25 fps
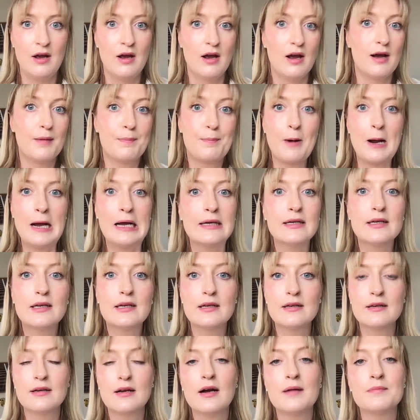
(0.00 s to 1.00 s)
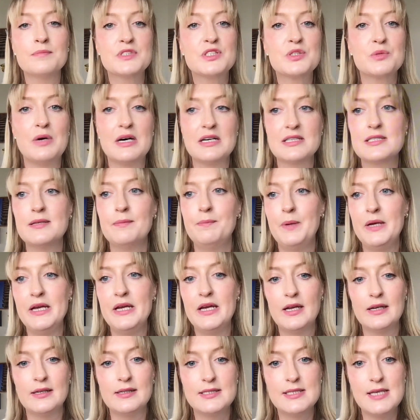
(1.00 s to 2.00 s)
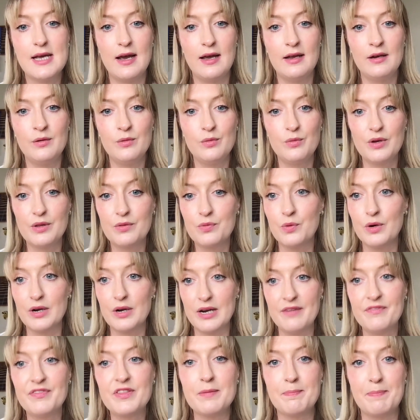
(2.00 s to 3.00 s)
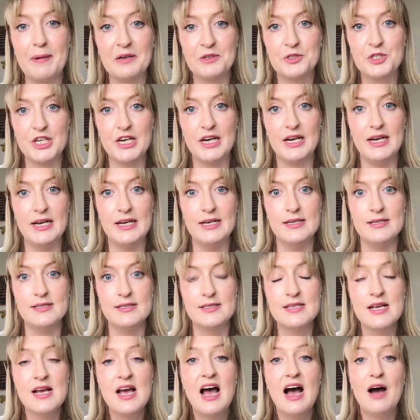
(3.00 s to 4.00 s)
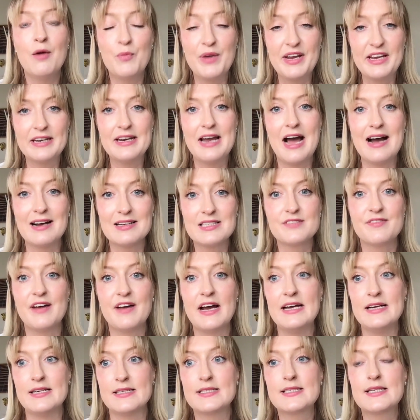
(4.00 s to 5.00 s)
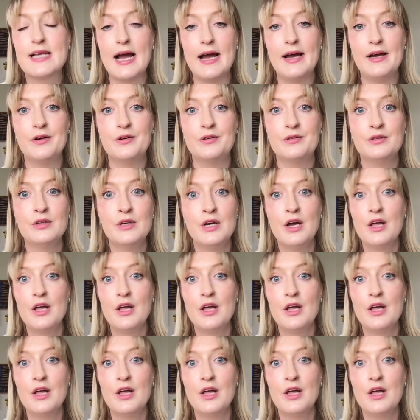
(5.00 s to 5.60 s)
A brand can come to us at Be Content with whatever the budget is, and we can activate at scale.